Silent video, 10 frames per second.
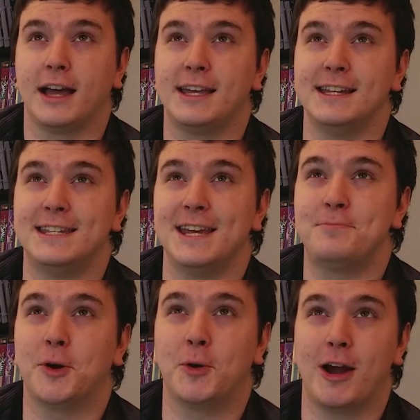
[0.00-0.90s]

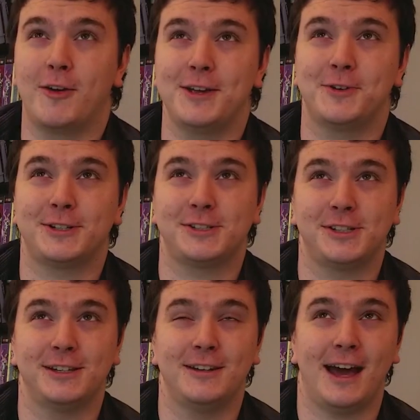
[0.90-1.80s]
contemporary
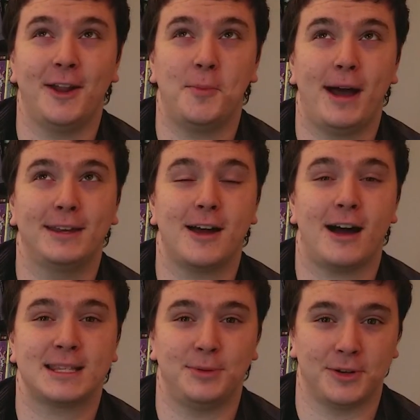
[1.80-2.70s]
Christian. I don't mind
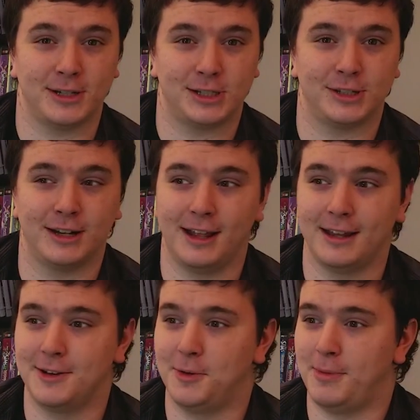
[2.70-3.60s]
gospel Christian, and
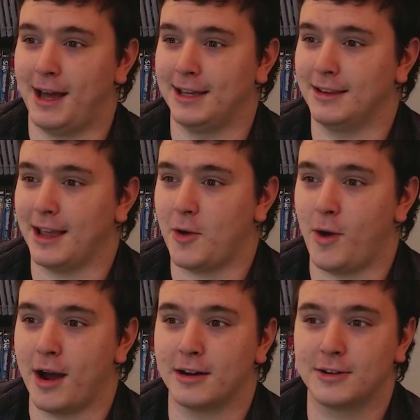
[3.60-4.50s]
I don't mind like
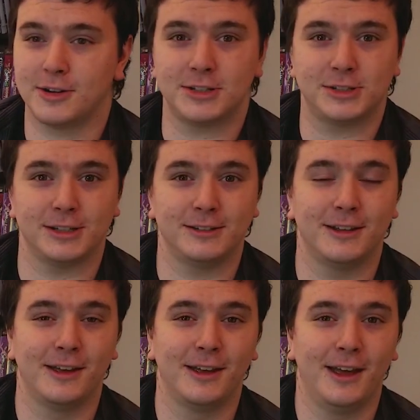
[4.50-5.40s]
choir Christian.
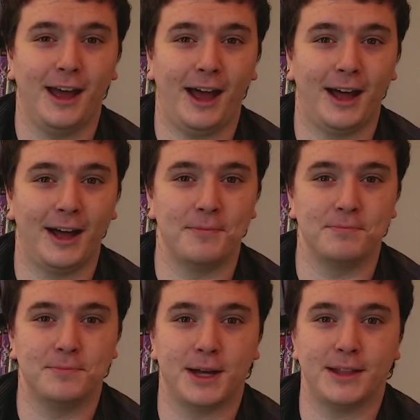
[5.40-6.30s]

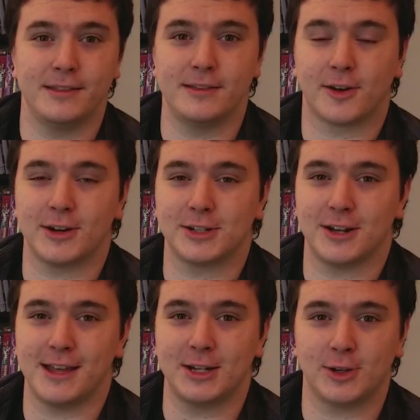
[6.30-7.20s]
But the
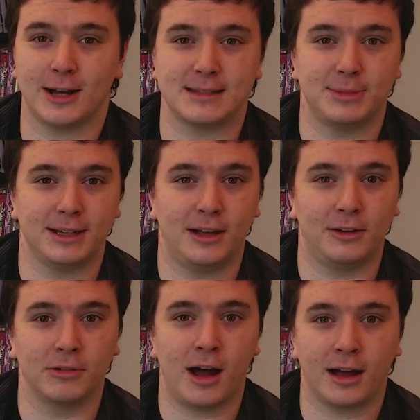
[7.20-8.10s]
Christian that tries to be
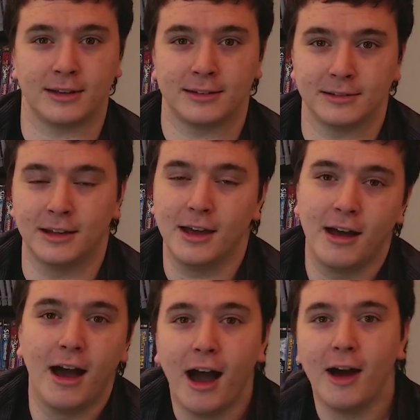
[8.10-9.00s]
all rock and
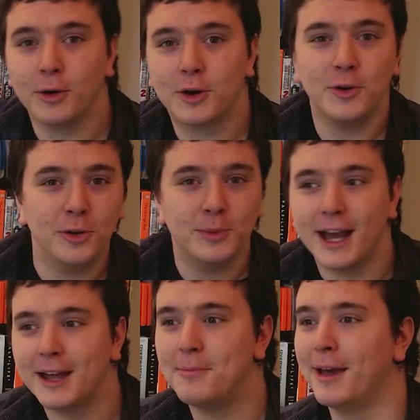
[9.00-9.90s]
haha, we're cool, we
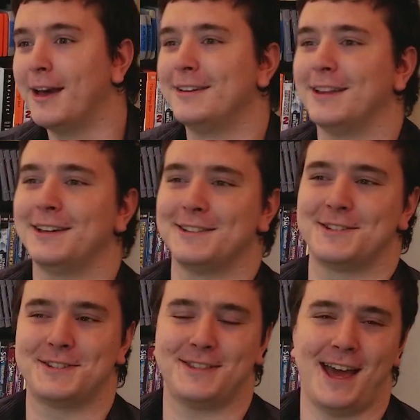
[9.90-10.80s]
got a band, like
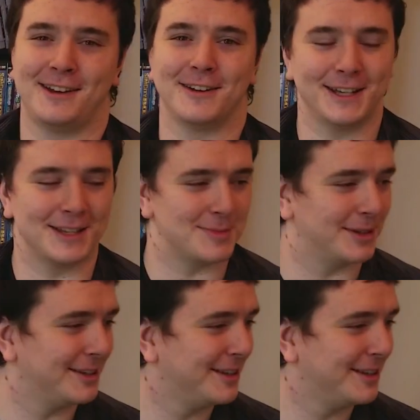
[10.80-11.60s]
it's just, that irritates me.